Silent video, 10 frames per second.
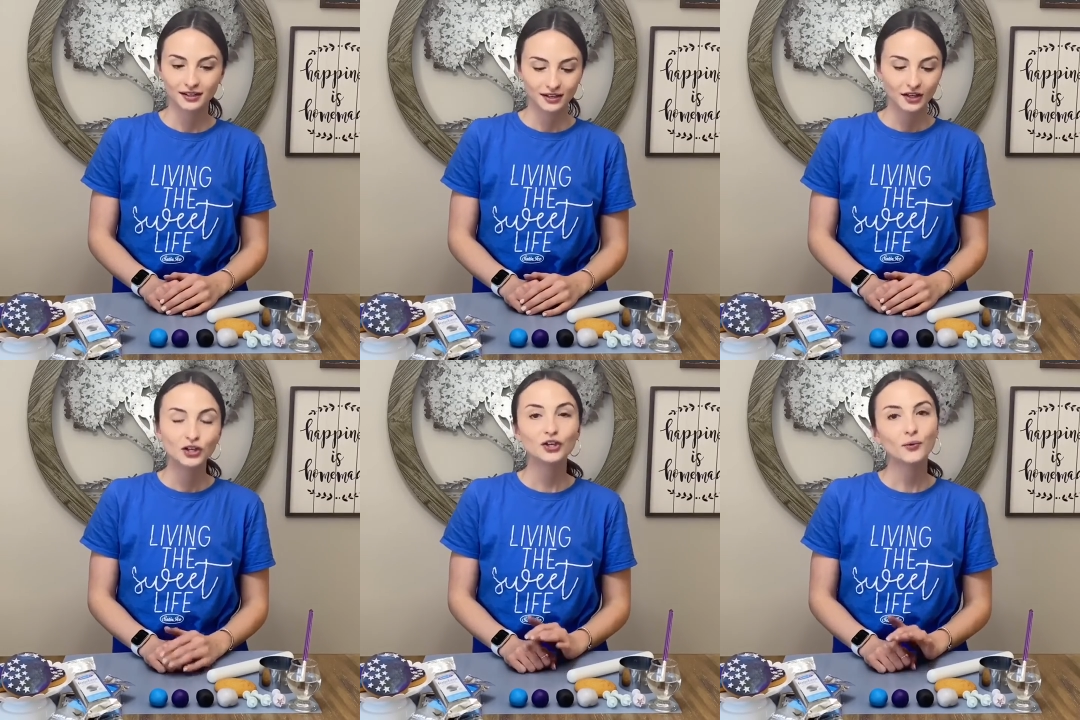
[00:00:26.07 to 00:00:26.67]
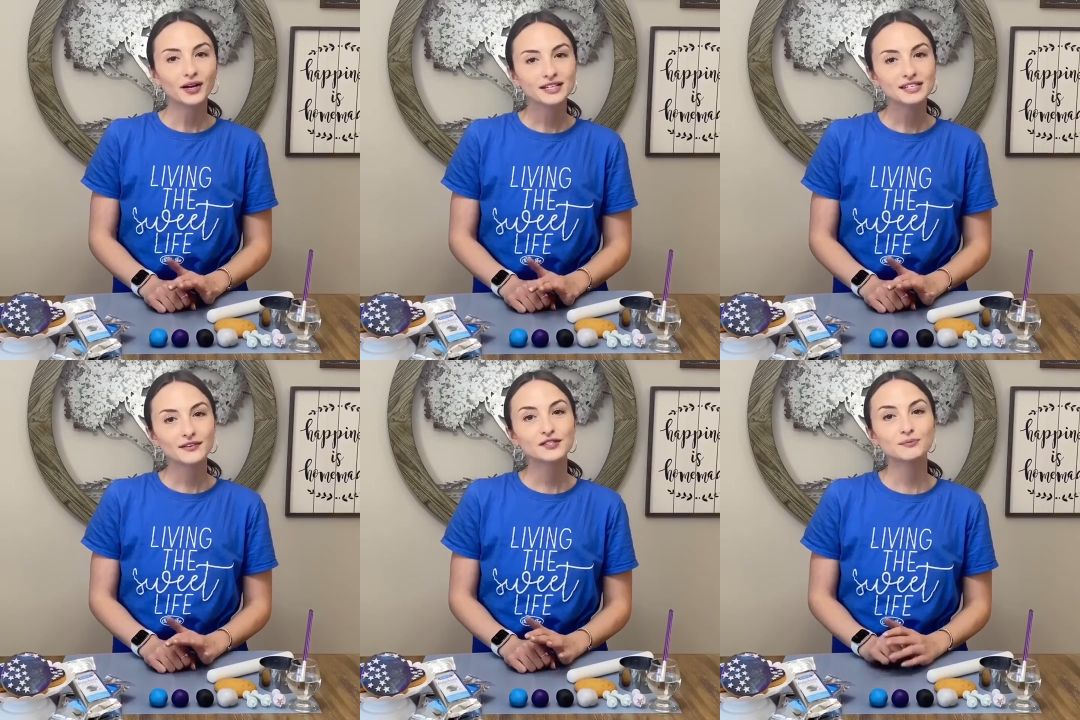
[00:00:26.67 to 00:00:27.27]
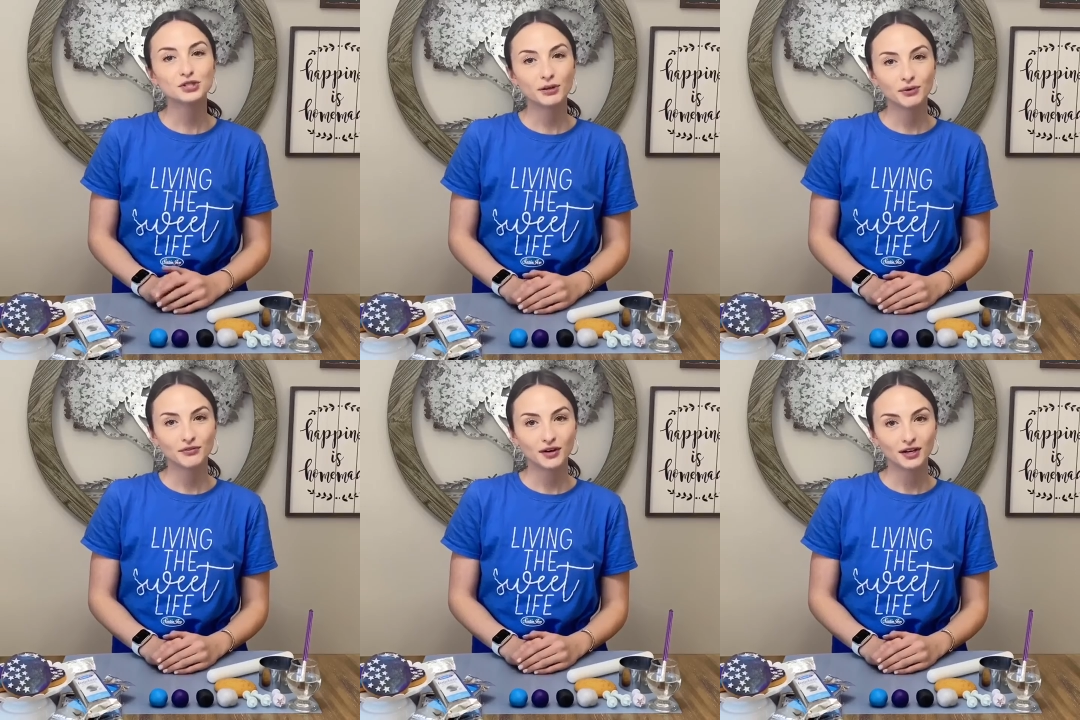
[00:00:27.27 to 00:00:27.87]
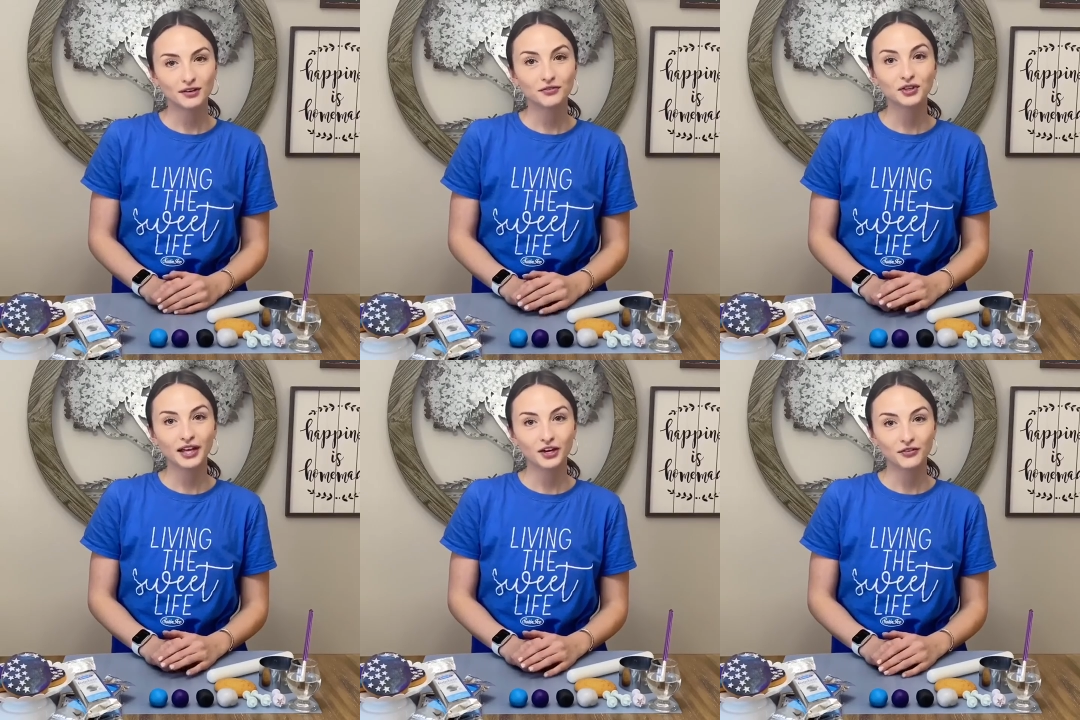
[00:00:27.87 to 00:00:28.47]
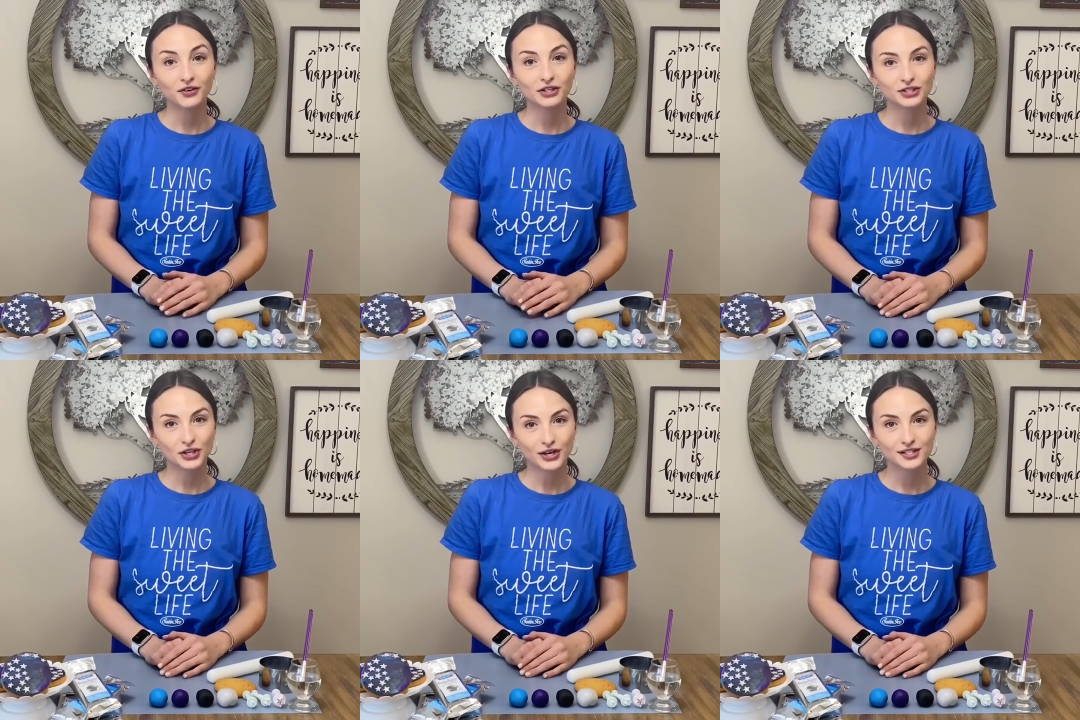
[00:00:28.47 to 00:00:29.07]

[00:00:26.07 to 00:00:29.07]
You'll want to save some shimmer fondant for later for your stars.